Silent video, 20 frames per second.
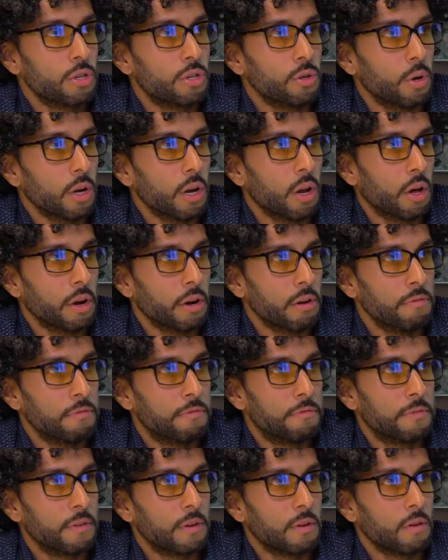do a lot of
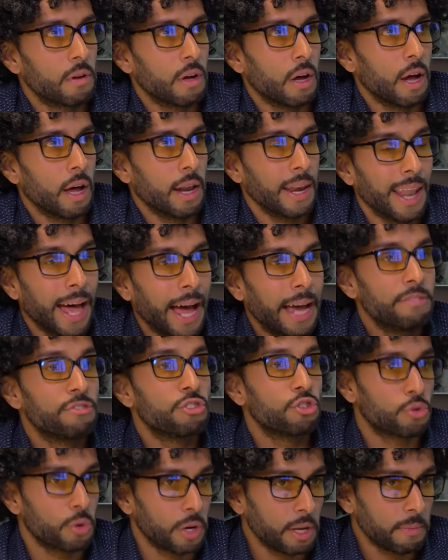live
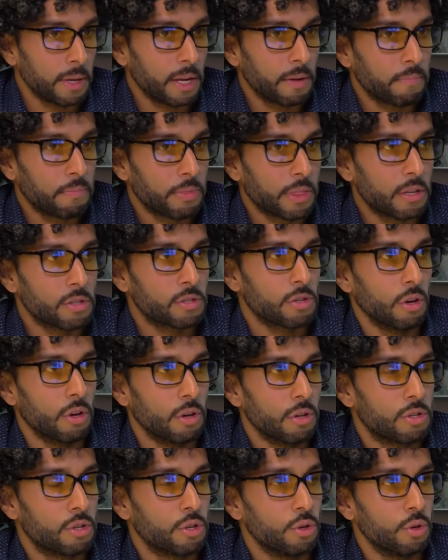streaming.
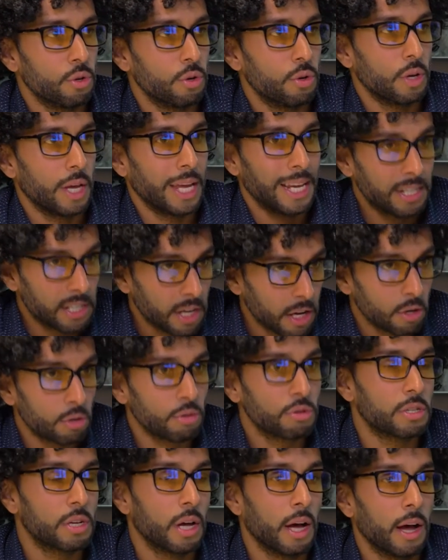So to internal
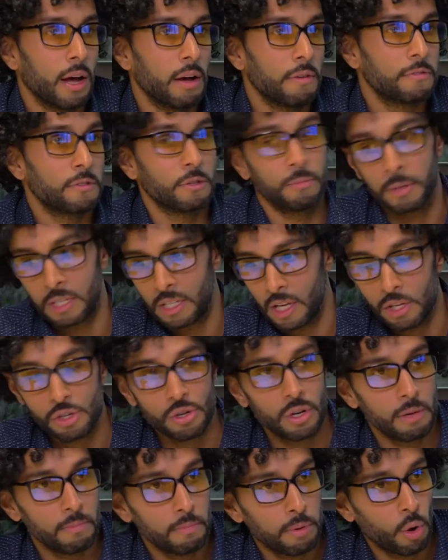staff, to
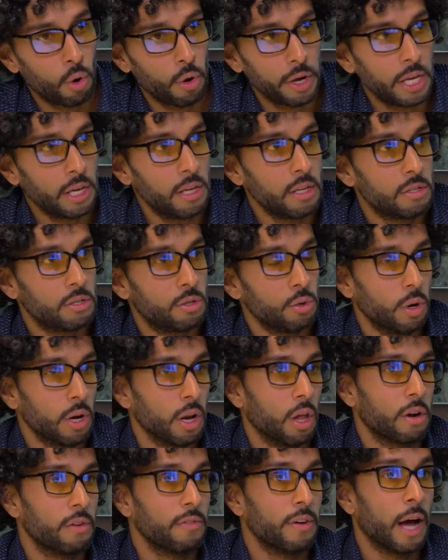potential employees, do a
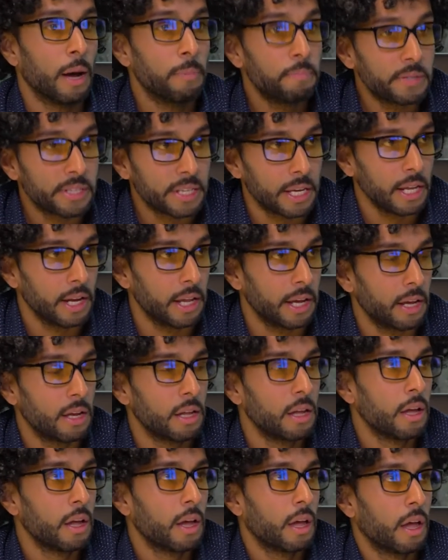lot of upskilling.
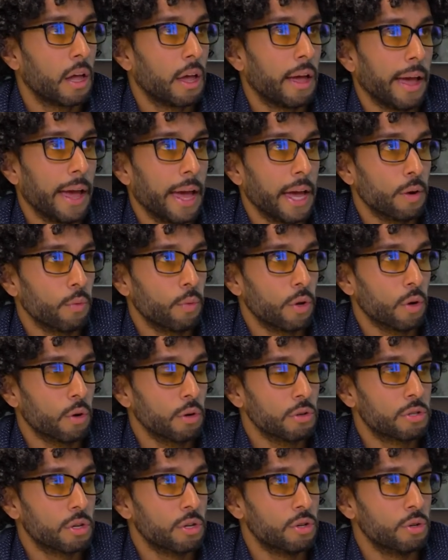And we
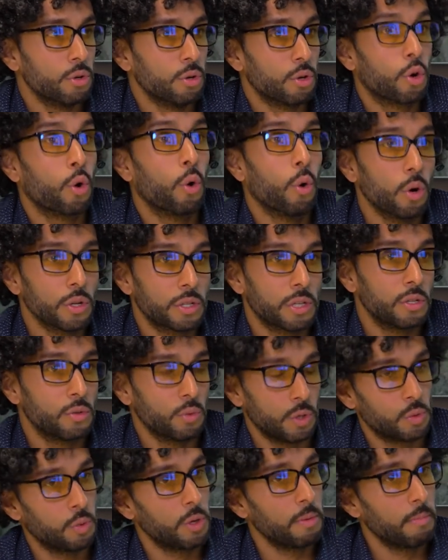also do courses which we